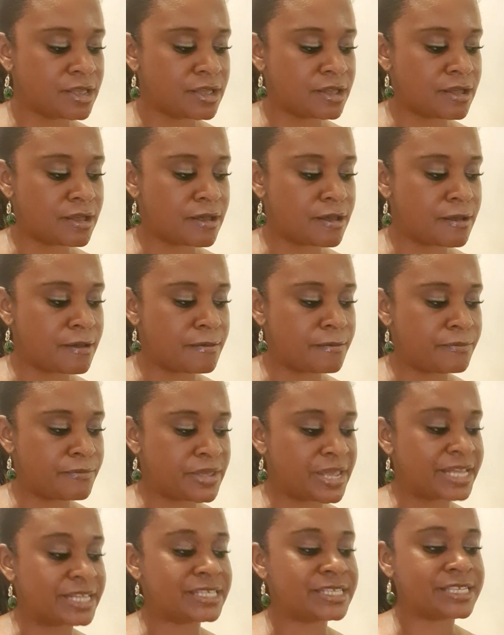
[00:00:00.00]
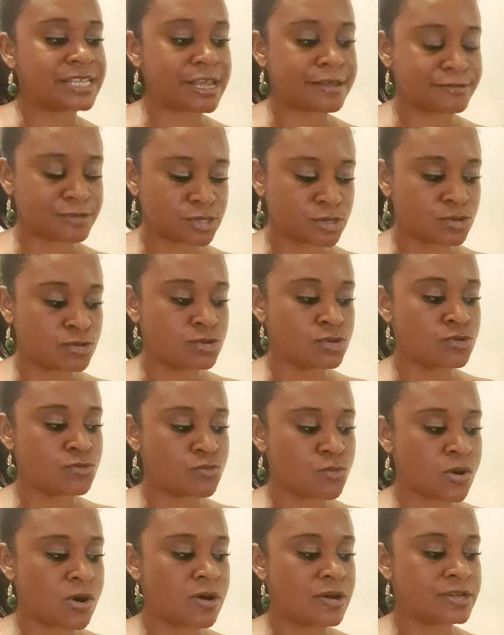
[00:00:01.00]
accept who
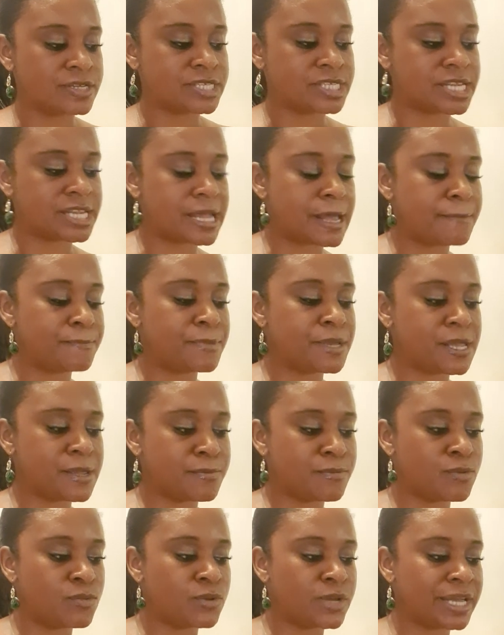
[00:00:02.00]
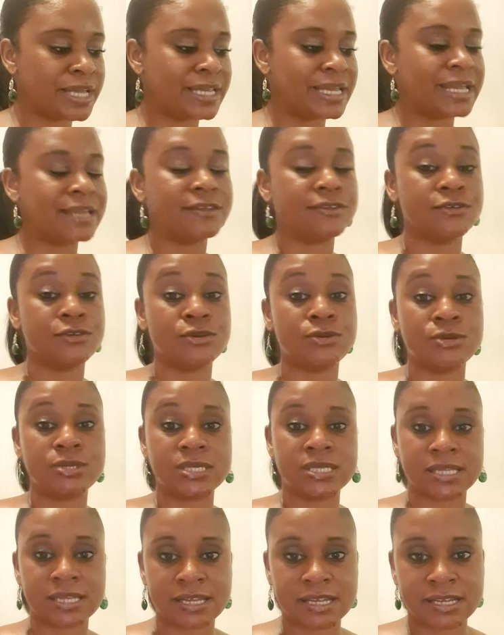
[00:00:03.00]
you are, so that people can get
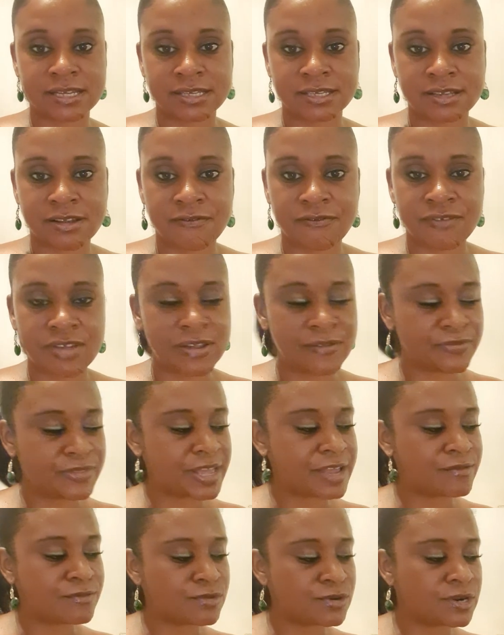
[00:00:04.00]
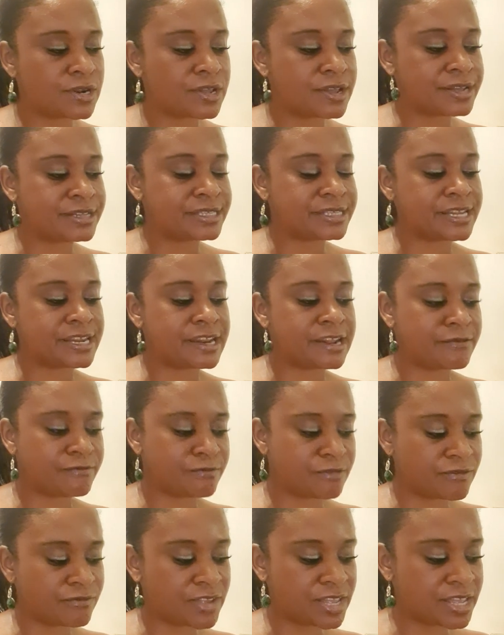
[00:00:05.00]
used to this. I think they will learn to live
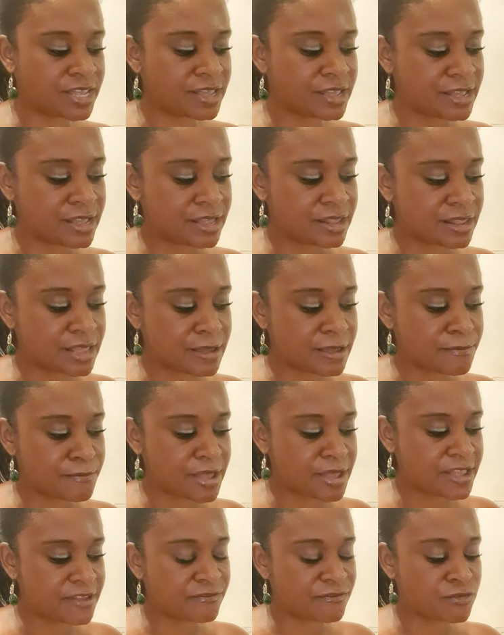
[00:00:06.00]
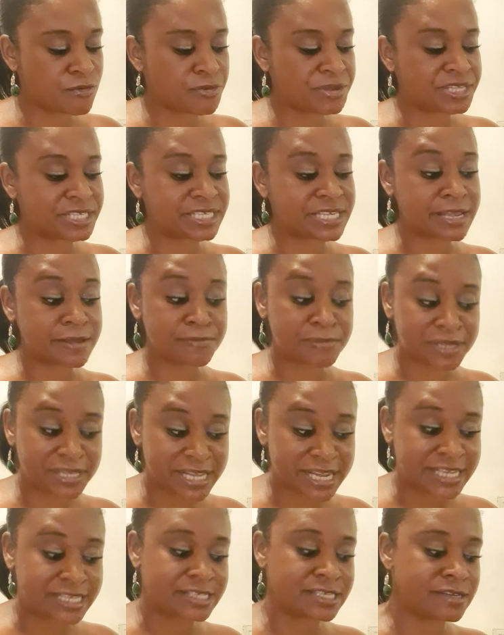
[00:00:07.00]
with it. They may feel
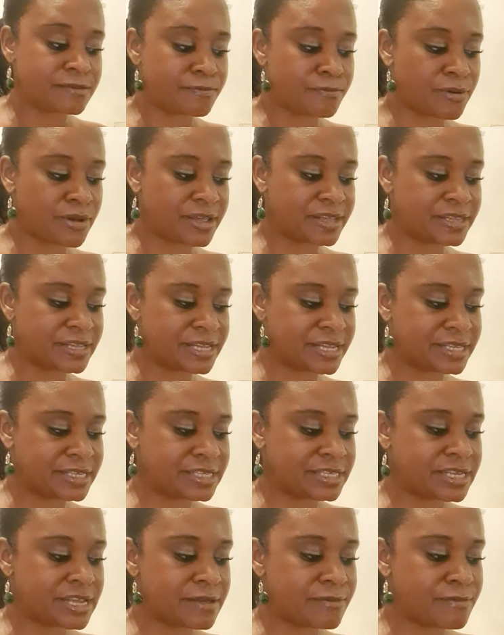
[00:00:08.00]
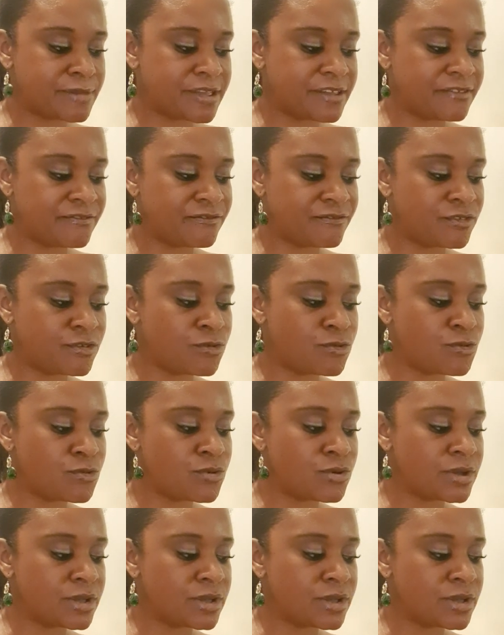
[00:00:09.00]
intimidated by this. They may feel